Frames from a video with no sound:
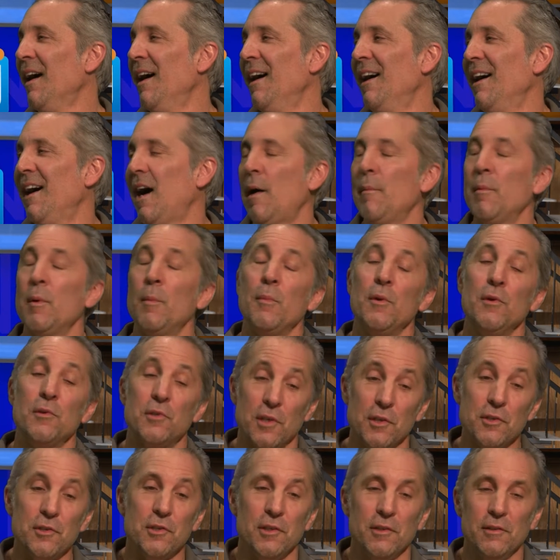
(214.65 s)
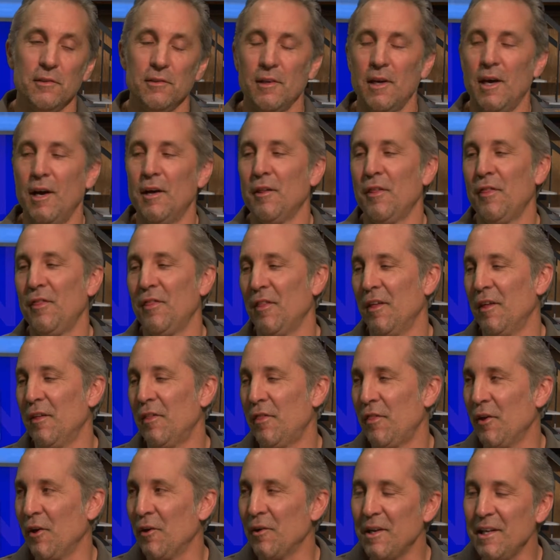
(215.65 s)
I'm a musician,
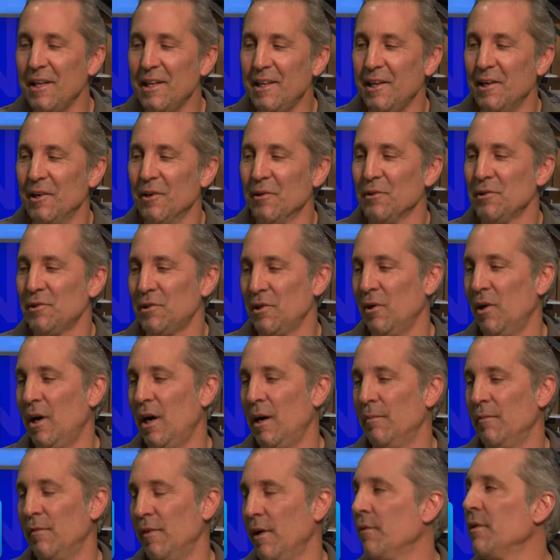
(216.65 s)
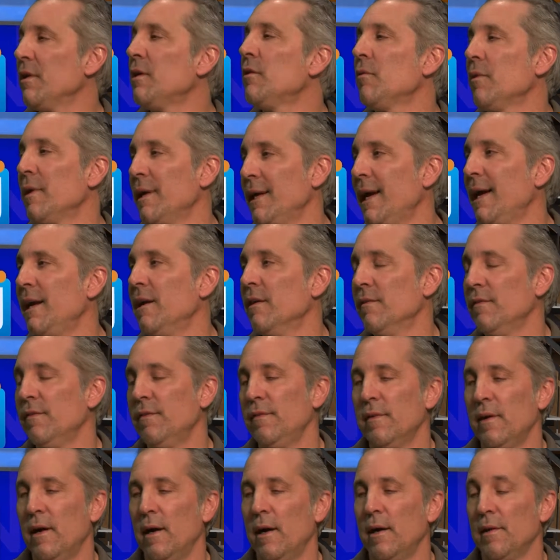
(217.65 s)
30 years, so I'm very
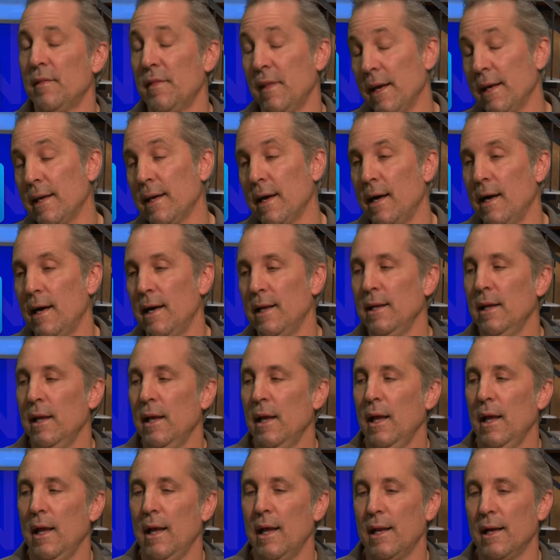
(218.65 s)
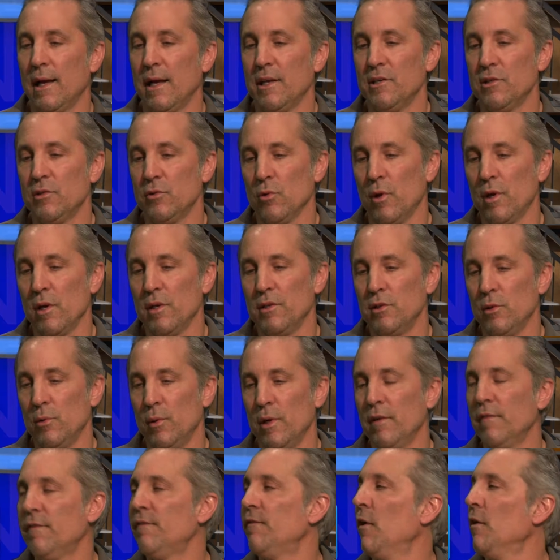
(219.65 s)
creative, thank God. And I started
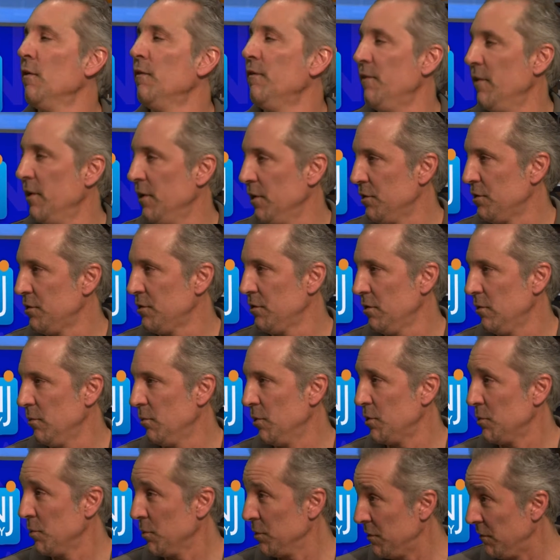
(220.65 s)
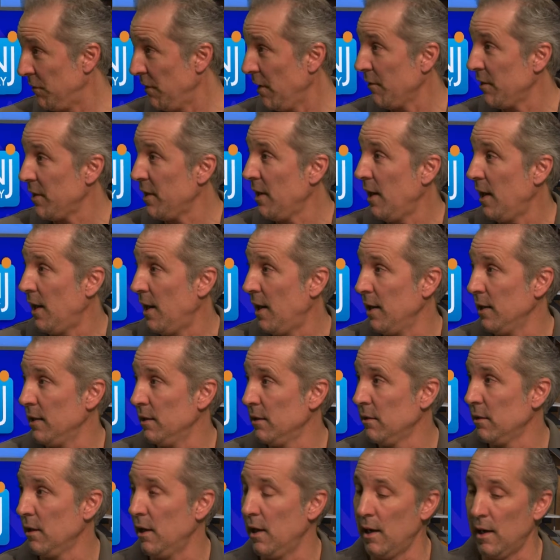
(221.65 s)
doing faux finish, which was very
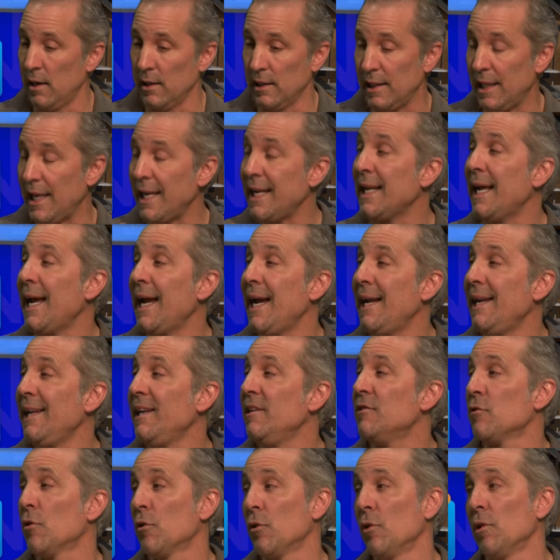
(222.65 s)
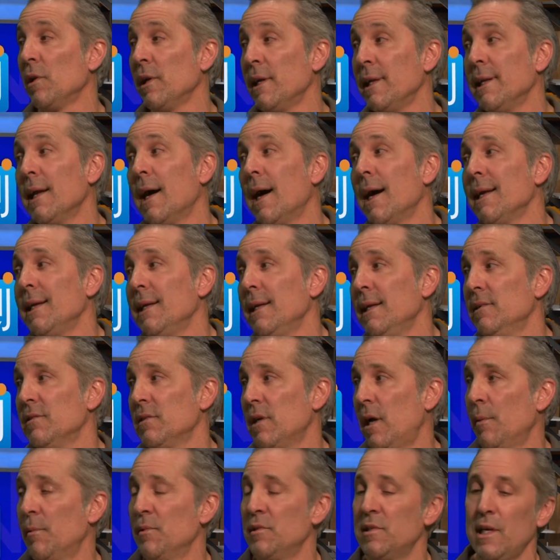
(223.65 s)
hot, late 80s, early
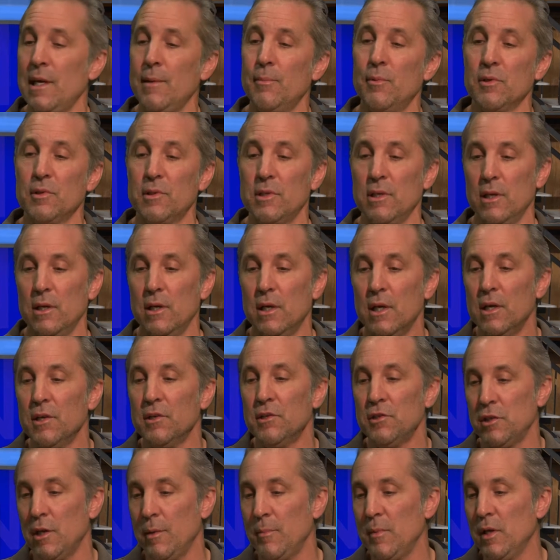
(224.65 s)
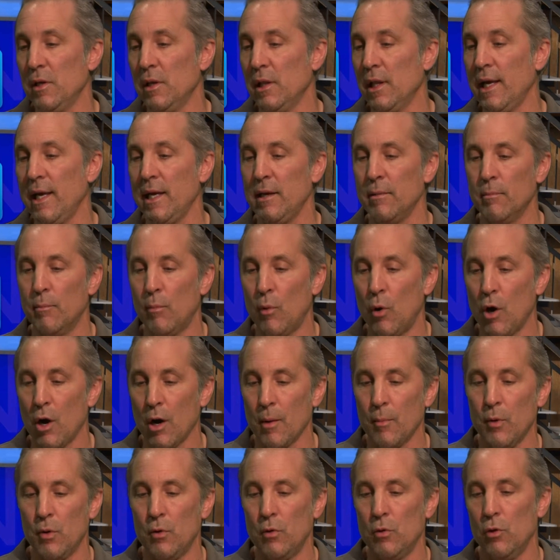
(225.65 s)
90s. I was able to simulate
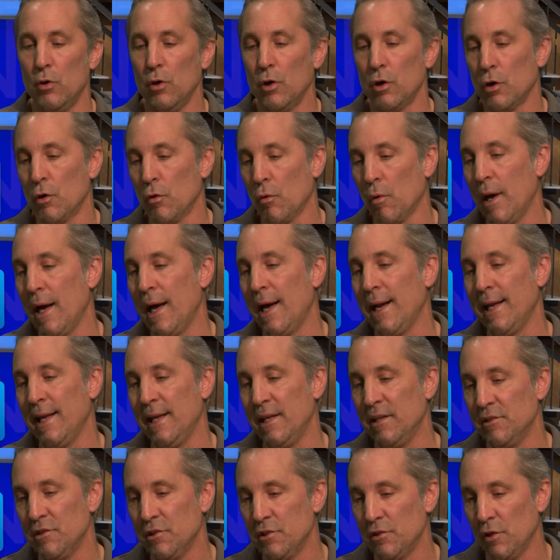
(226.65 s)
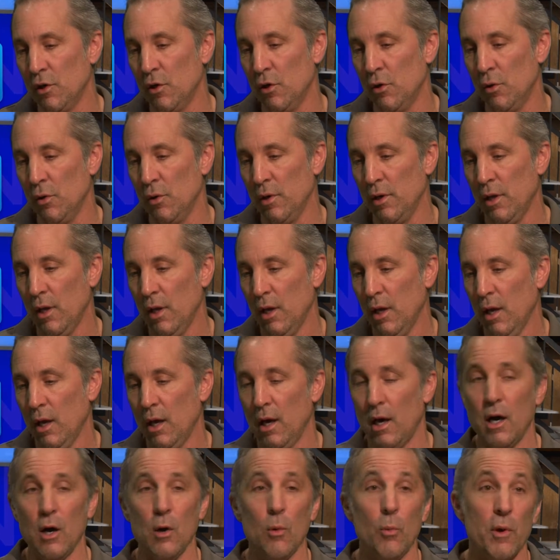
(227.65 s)
marble, granite, and stone
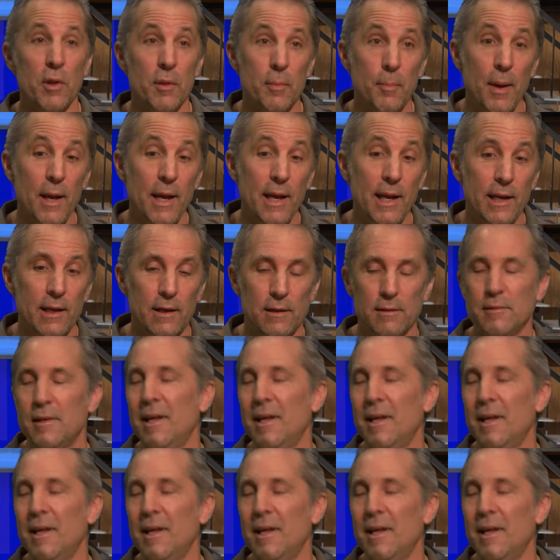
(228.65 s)
with paint.